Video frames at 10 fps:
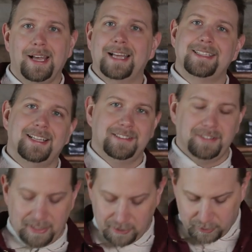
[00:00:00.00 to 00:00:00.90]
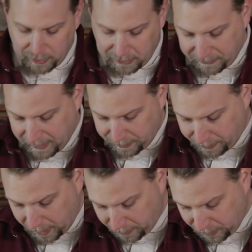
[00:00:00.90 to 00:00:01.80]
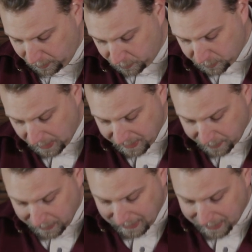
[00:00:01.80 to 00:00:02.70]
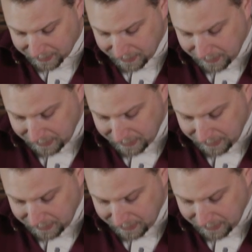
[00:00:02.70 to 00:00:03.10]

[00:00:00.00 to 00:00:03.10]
at that living history or family barbecue. So now that we got